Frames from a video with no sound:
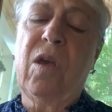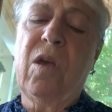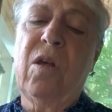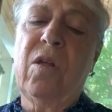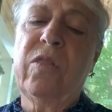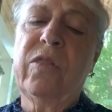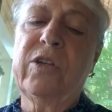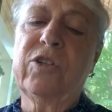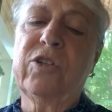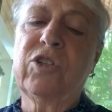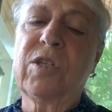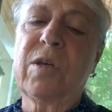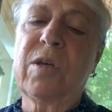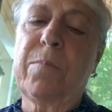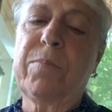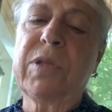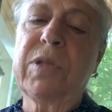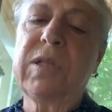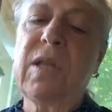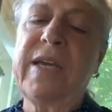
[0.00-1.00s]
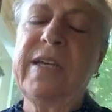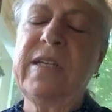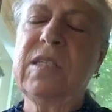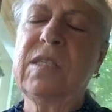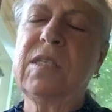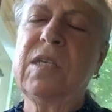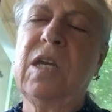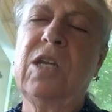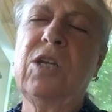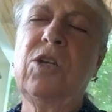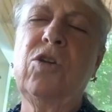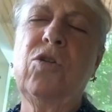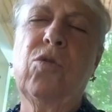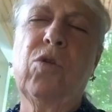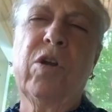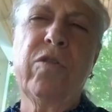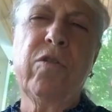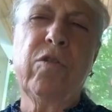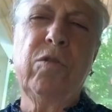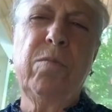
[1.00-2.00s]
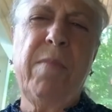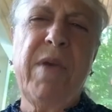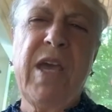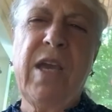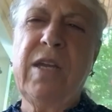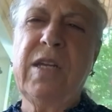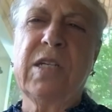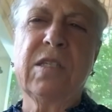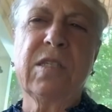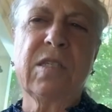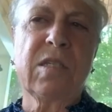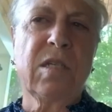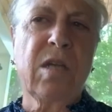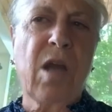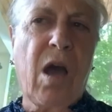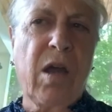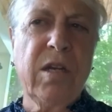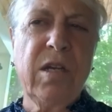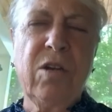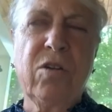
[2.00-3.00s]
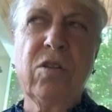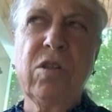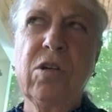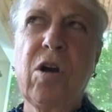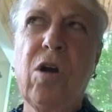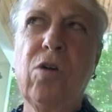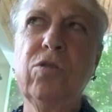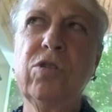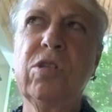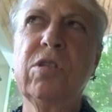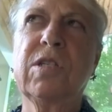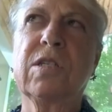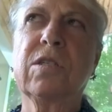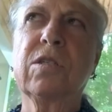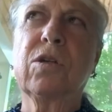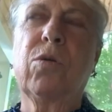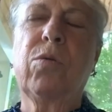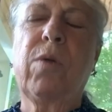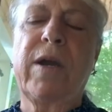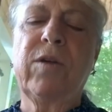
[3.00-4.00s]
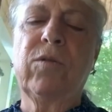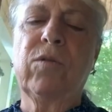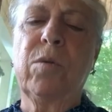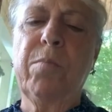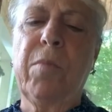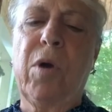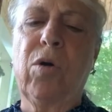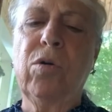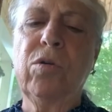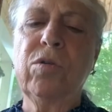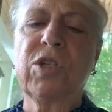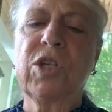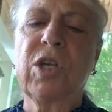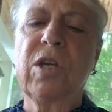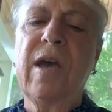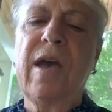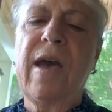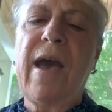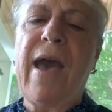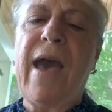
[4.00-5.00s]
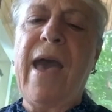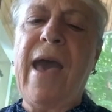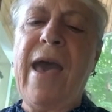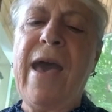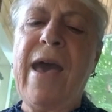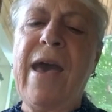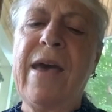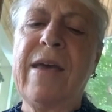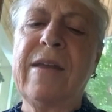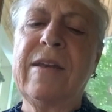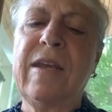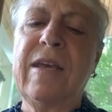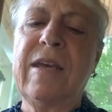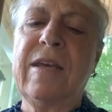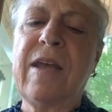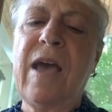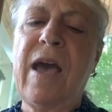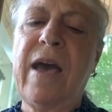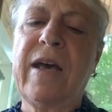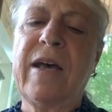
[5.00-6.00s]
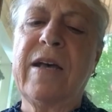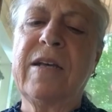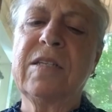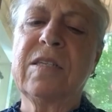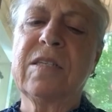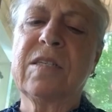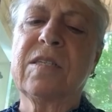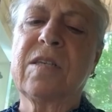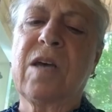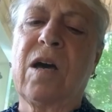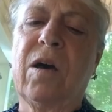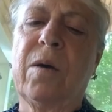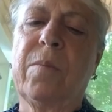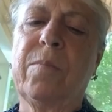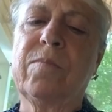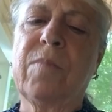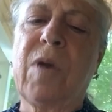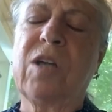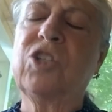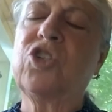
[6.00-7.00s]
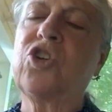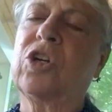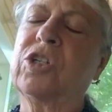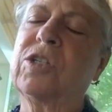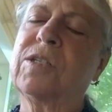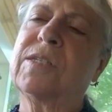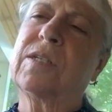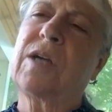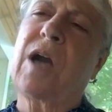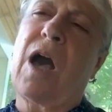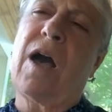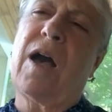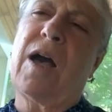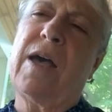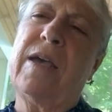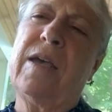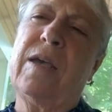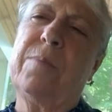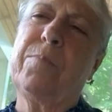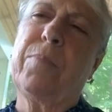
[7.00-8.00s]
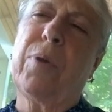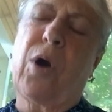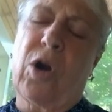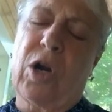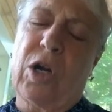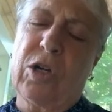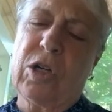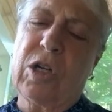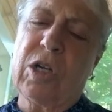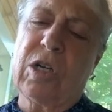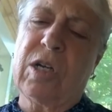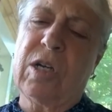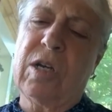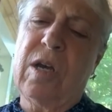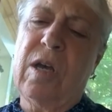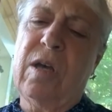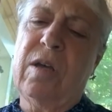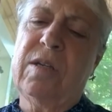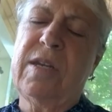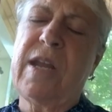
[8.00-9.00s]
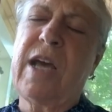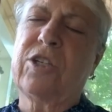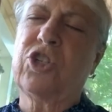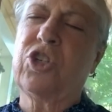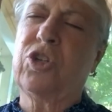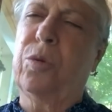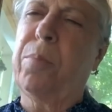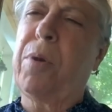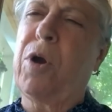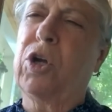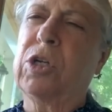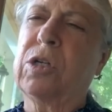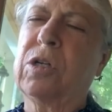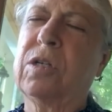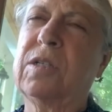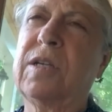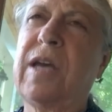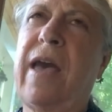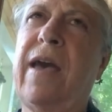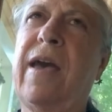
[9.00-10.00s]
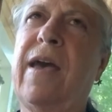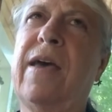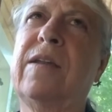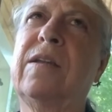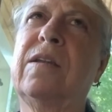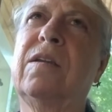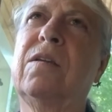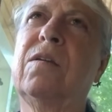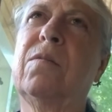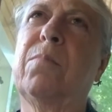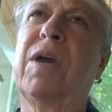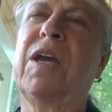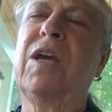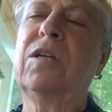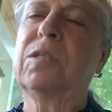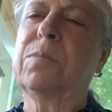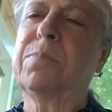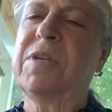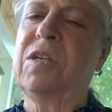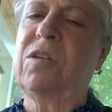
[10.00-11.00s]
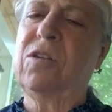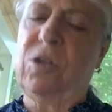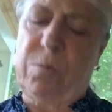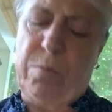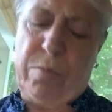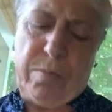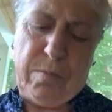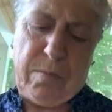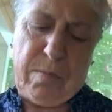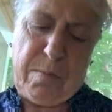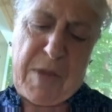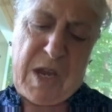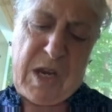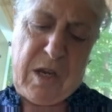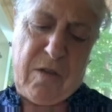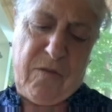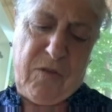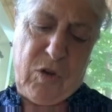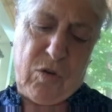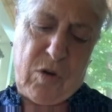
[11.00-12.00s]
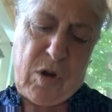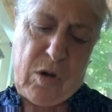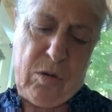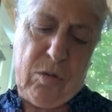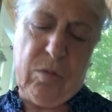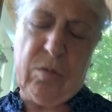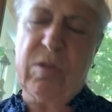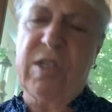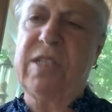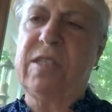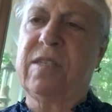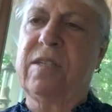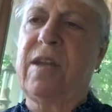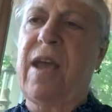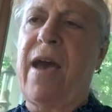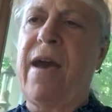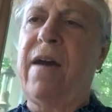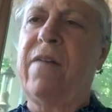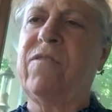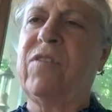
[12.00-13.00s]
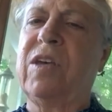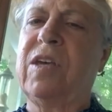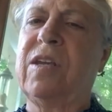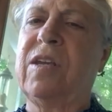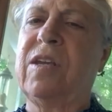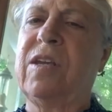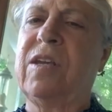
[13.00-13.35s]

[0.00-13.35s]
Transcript: There's a place in northern Maine. It's not near the coast. It's quite remote, and it has a dark sky park, national park. And my husband, many of you know, is an avid